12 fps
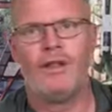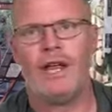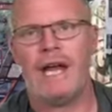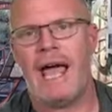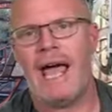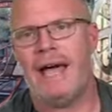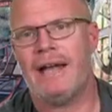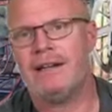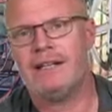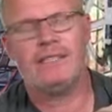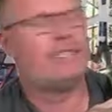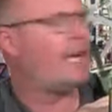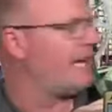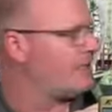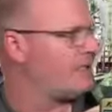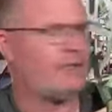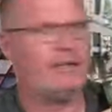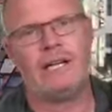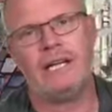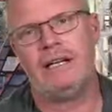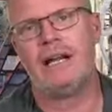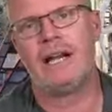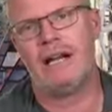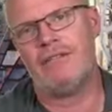that had just, I
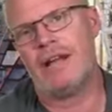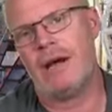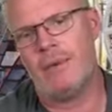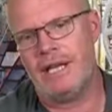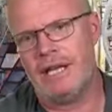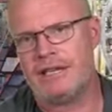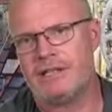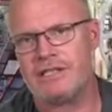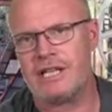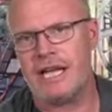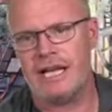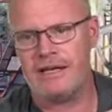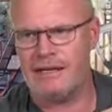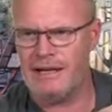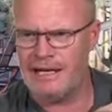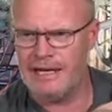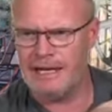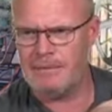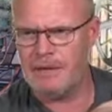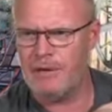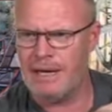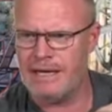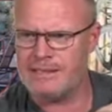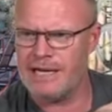don't even know whether you can see it.
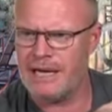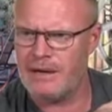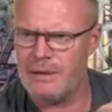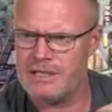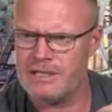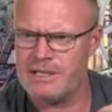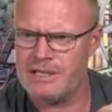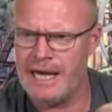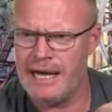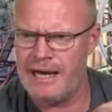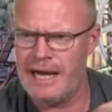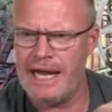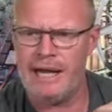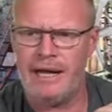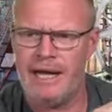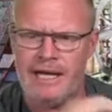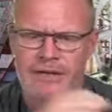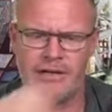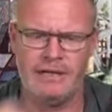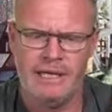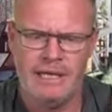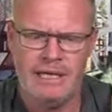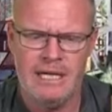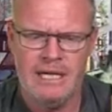Who asked that question? Yeah, Andrew.
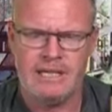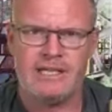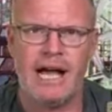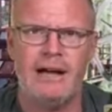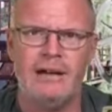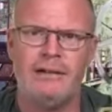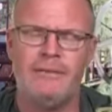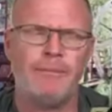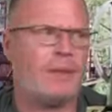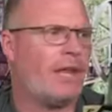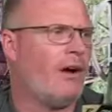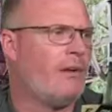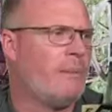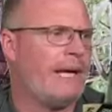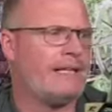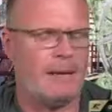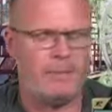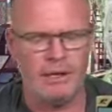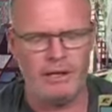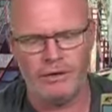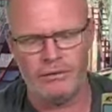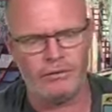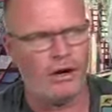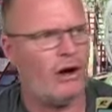So I picked up a
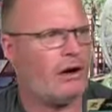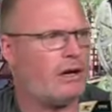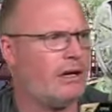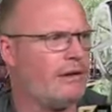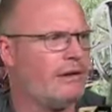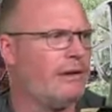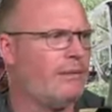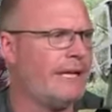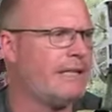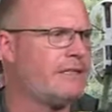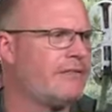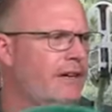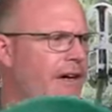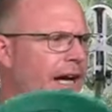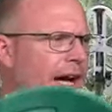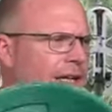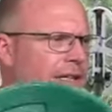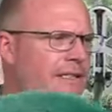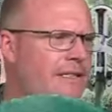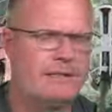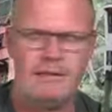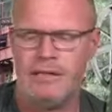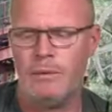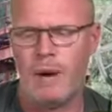little rock. I mean, it's very hard
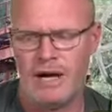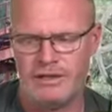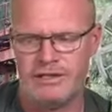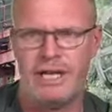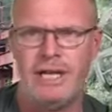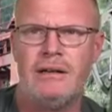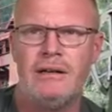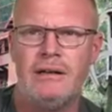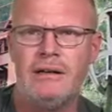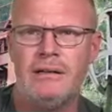you won't see it